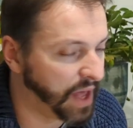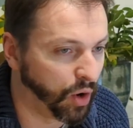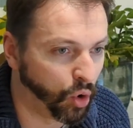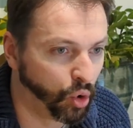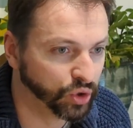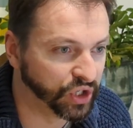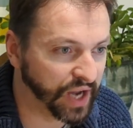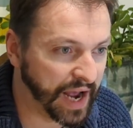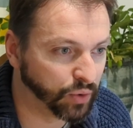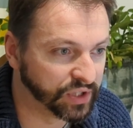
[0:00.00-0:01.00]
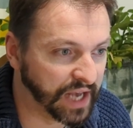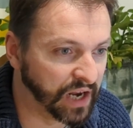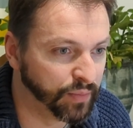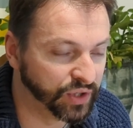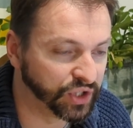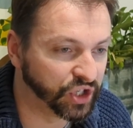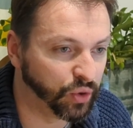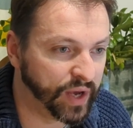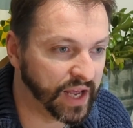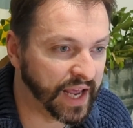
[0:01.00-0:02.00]
haunted house elements
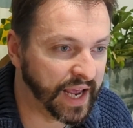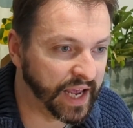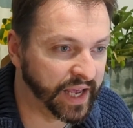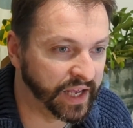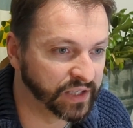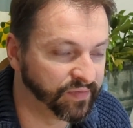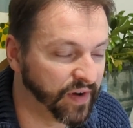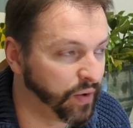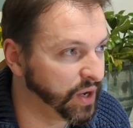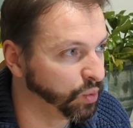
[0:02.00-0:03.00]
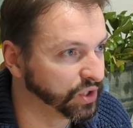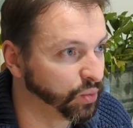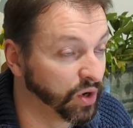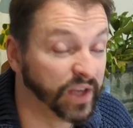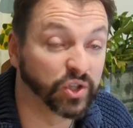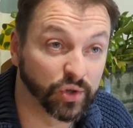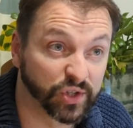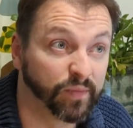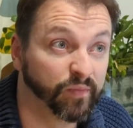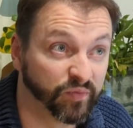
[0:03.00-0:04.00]
to it. It is very, it's got
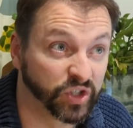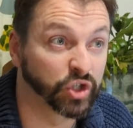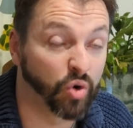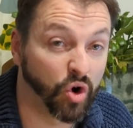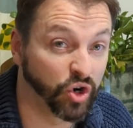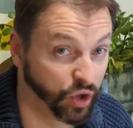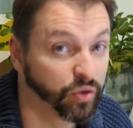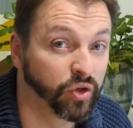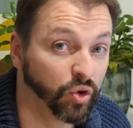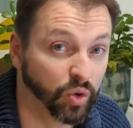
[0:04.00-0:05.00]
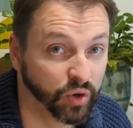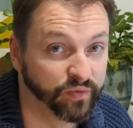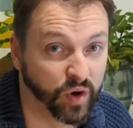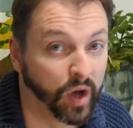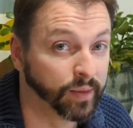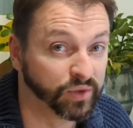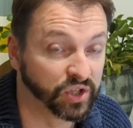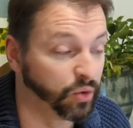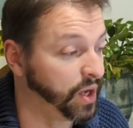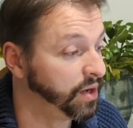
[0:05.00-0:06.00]
some strong Cthulhu vibes
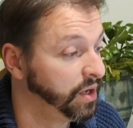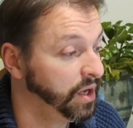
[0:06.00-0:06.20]
to it.